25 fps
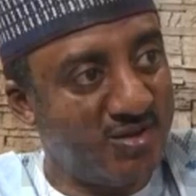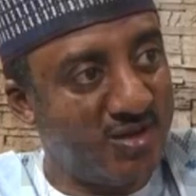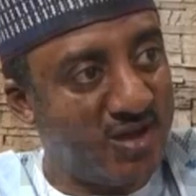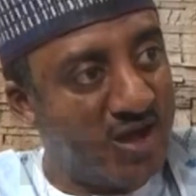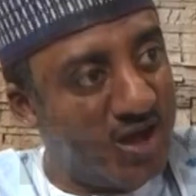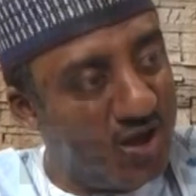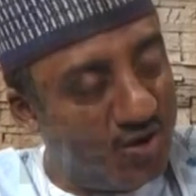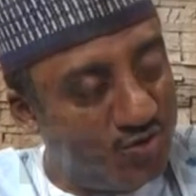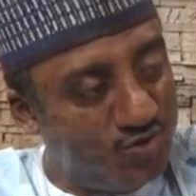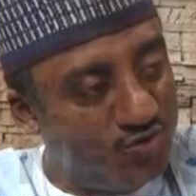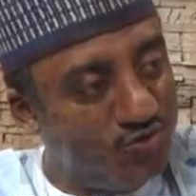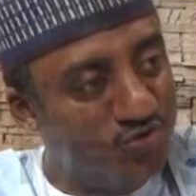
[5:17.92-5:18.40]

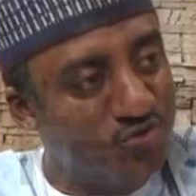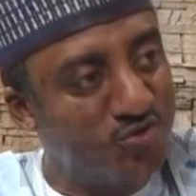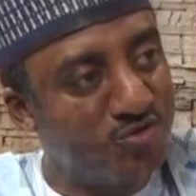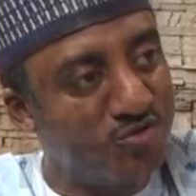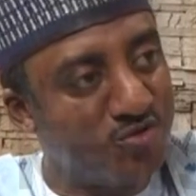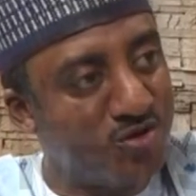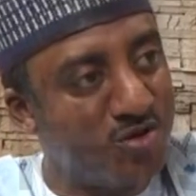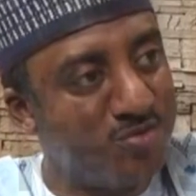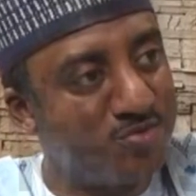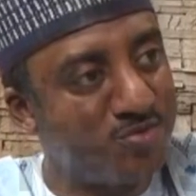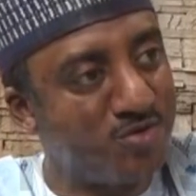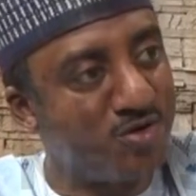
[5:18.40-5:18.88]
How do you
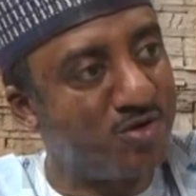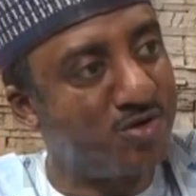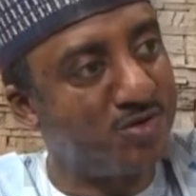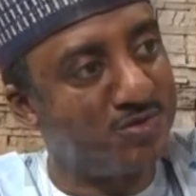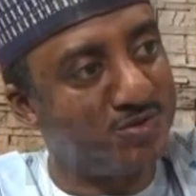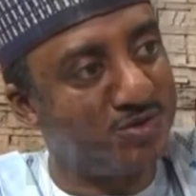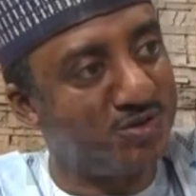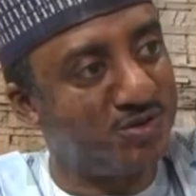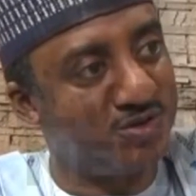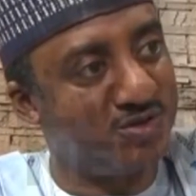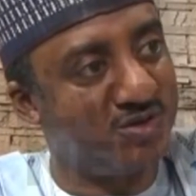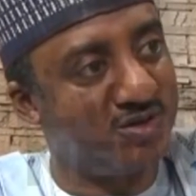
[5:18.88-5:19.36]
curb
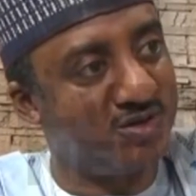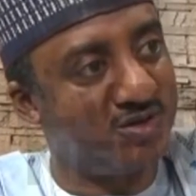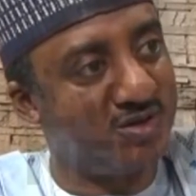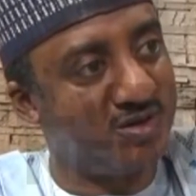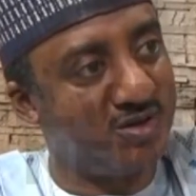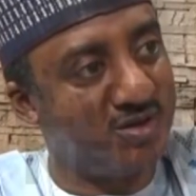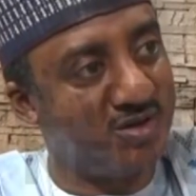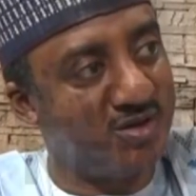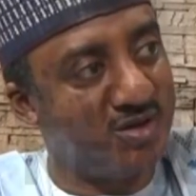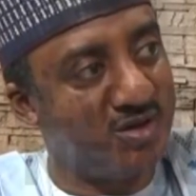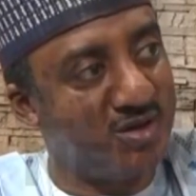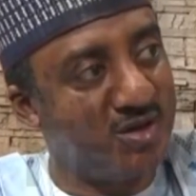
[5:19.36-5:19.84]
corruption?
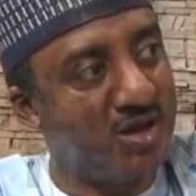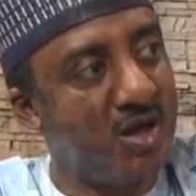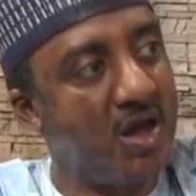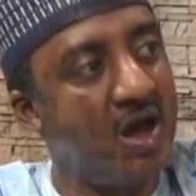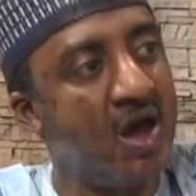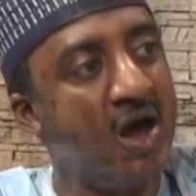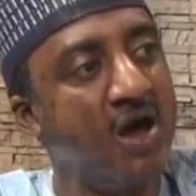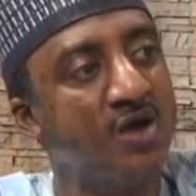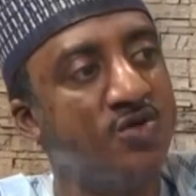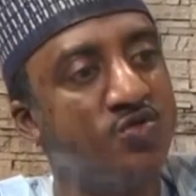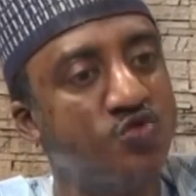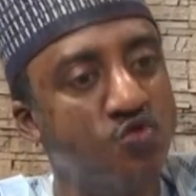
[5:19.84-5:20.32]

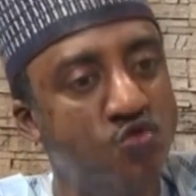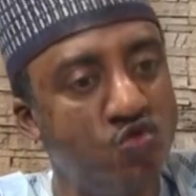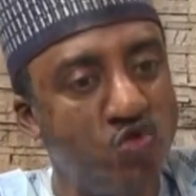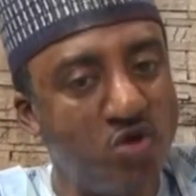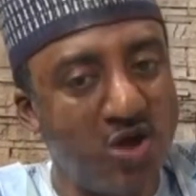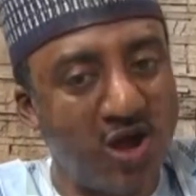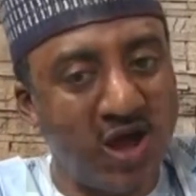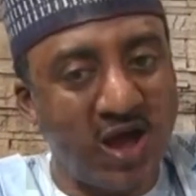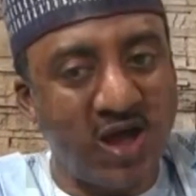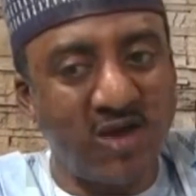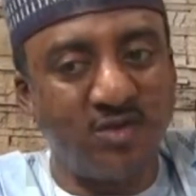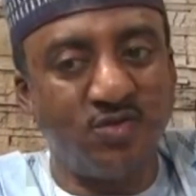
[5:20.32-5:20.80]
And
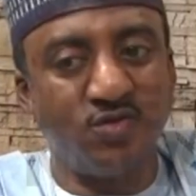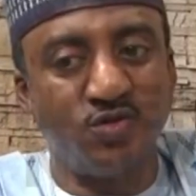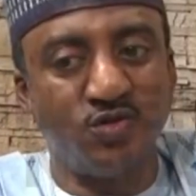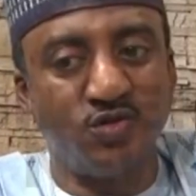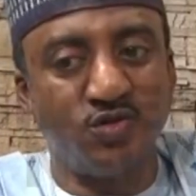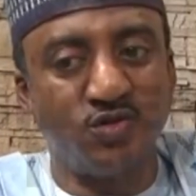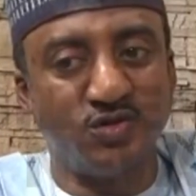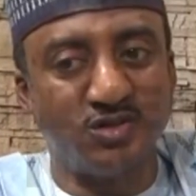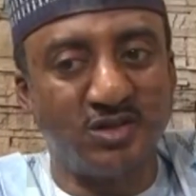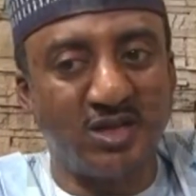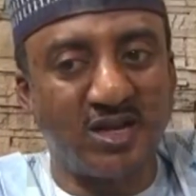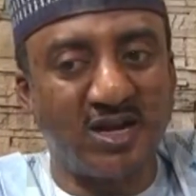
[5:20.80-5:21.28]
who are
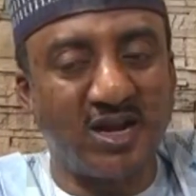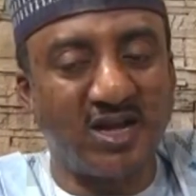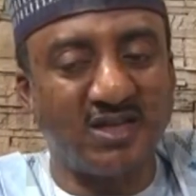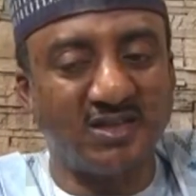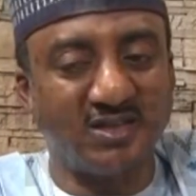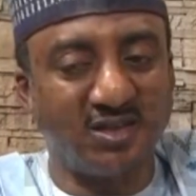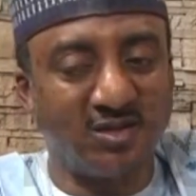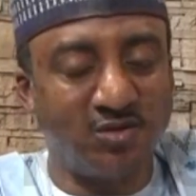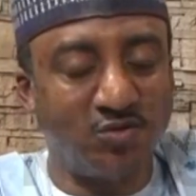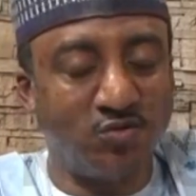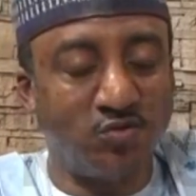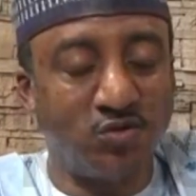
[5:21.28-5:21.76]
those that are
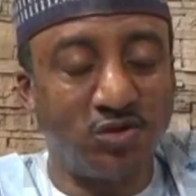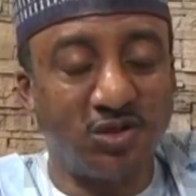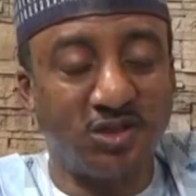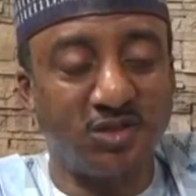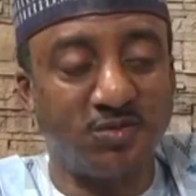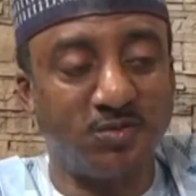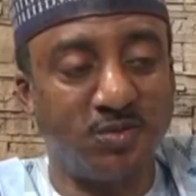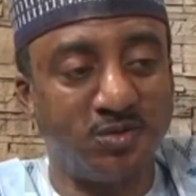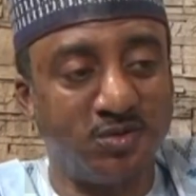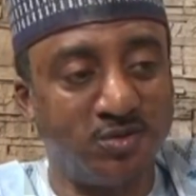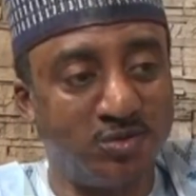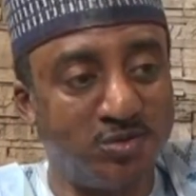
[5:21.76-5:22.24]
said with
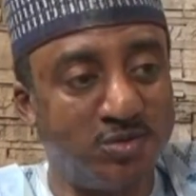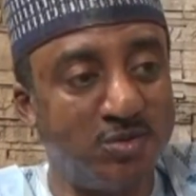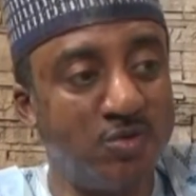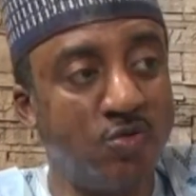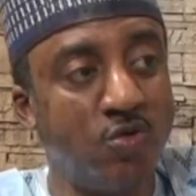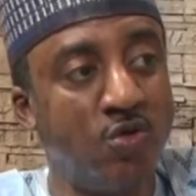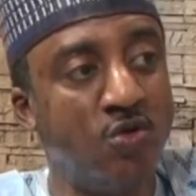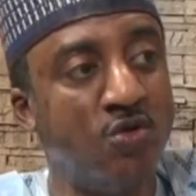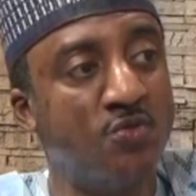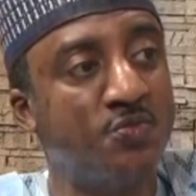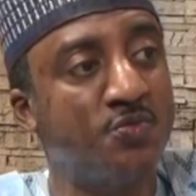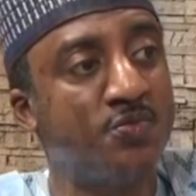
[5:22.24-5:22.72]

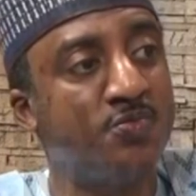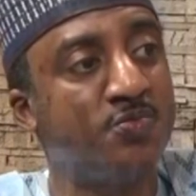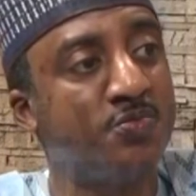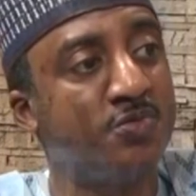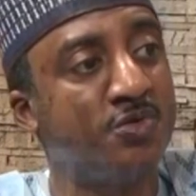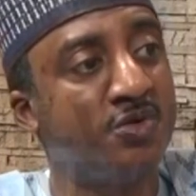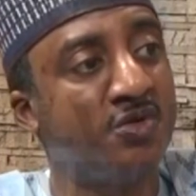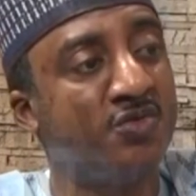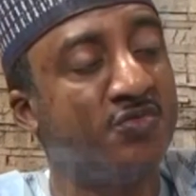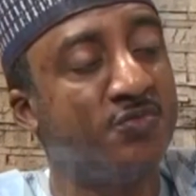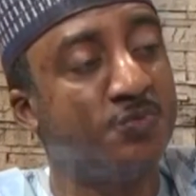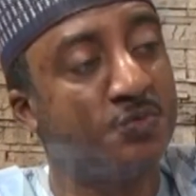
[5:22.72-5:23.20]
responsibility of,
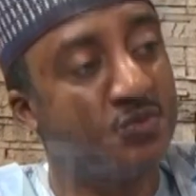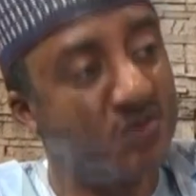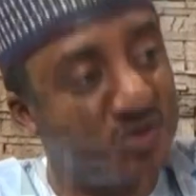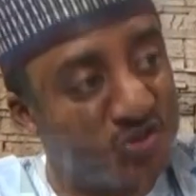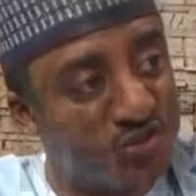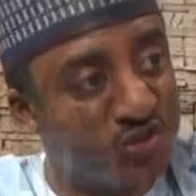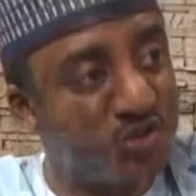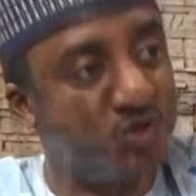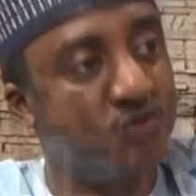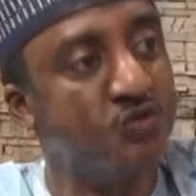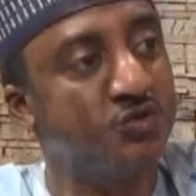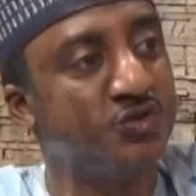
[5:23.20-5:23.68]
of
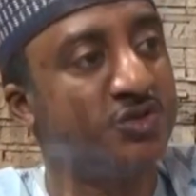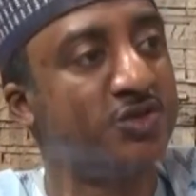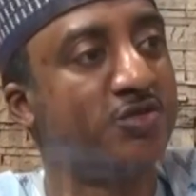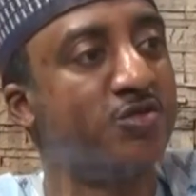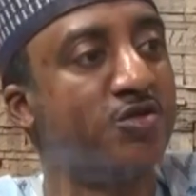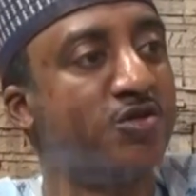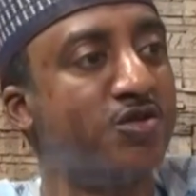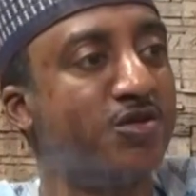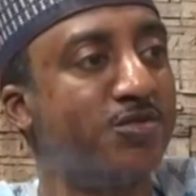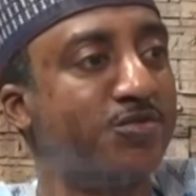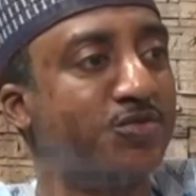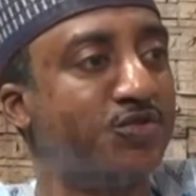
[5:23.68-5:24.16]
prosecuting
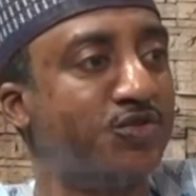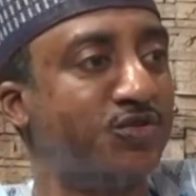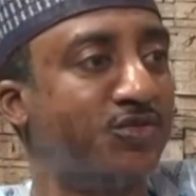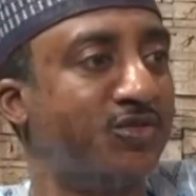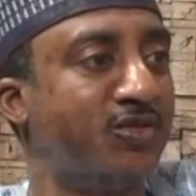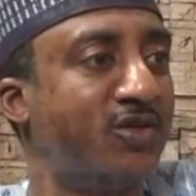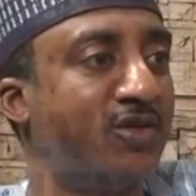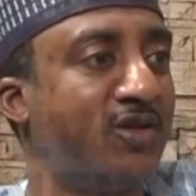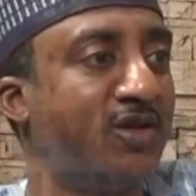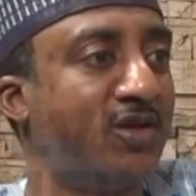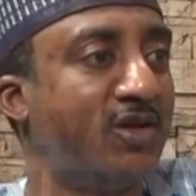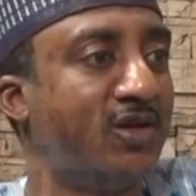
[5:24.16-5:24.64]
corruption?
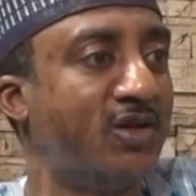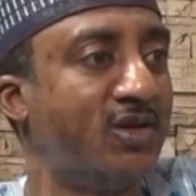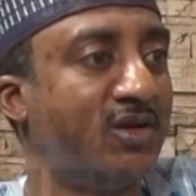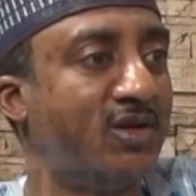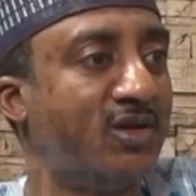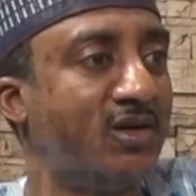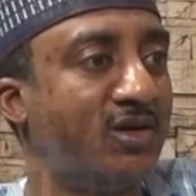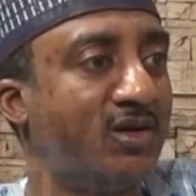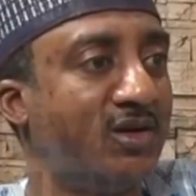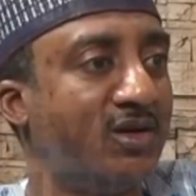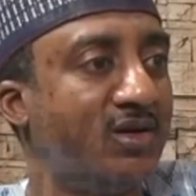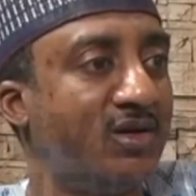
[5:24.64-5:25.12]

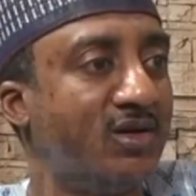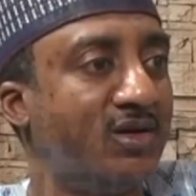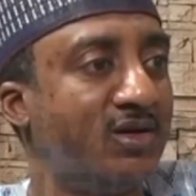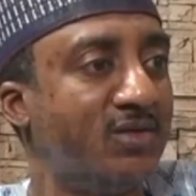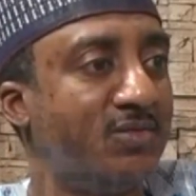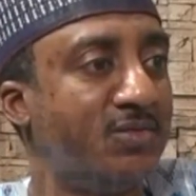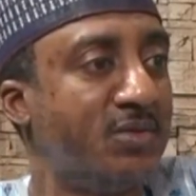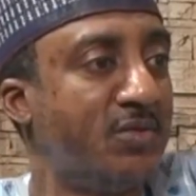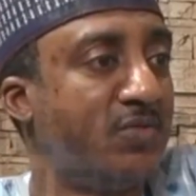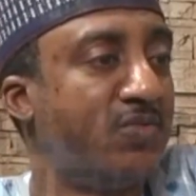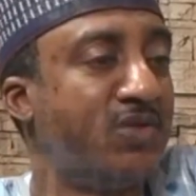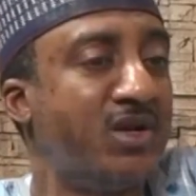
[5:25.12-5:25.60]

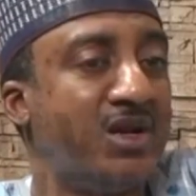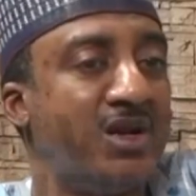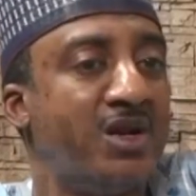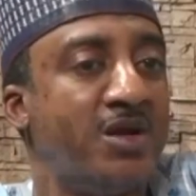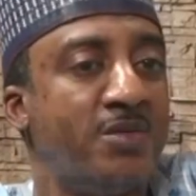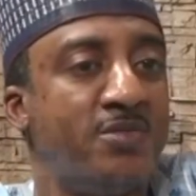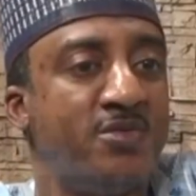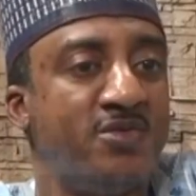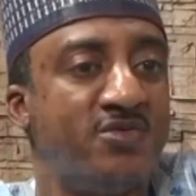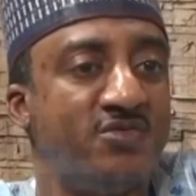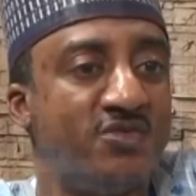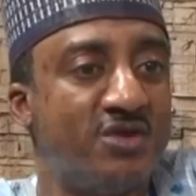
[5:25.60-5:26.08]
People that
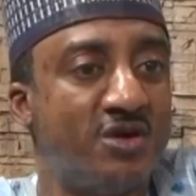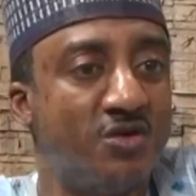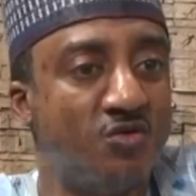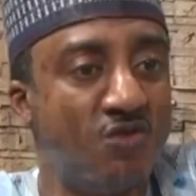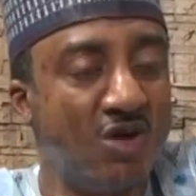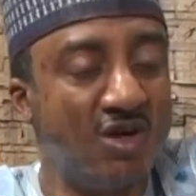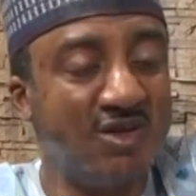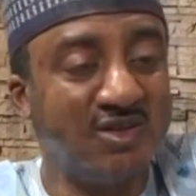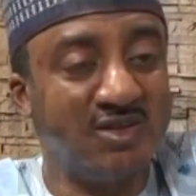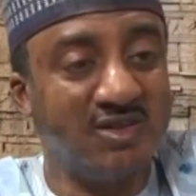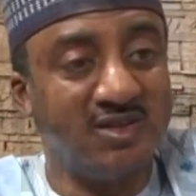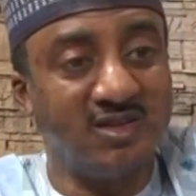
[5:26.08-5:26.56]
have been found
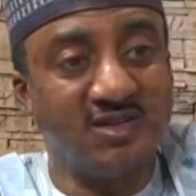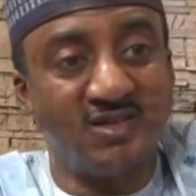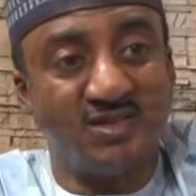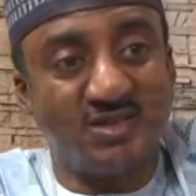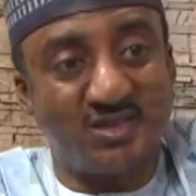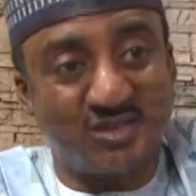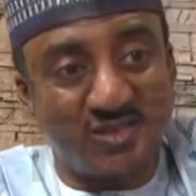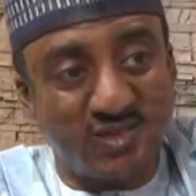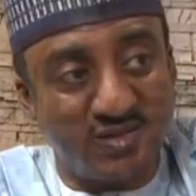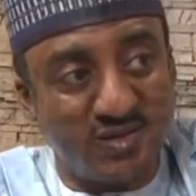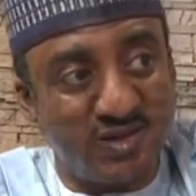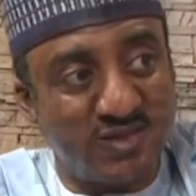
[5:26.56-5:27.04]
wanting. It's
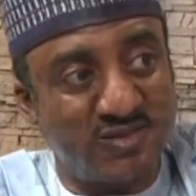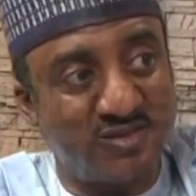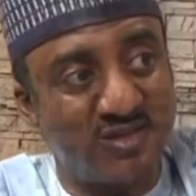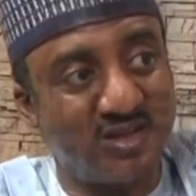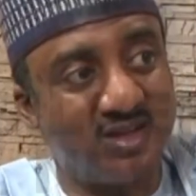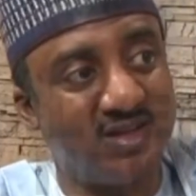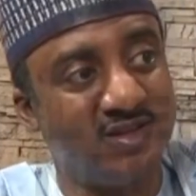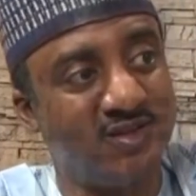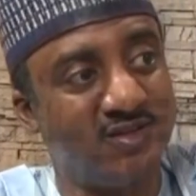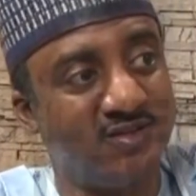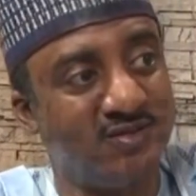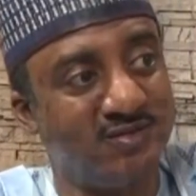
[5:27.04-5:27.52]
the senior
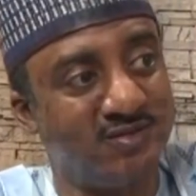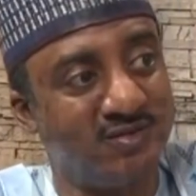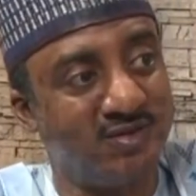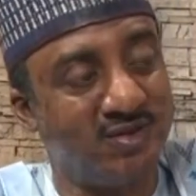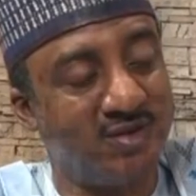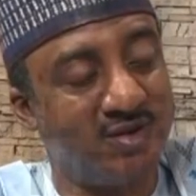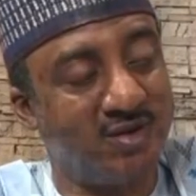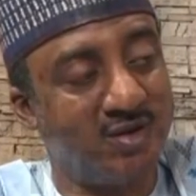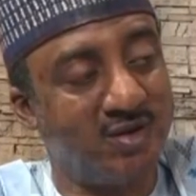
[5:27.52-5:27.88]
executive.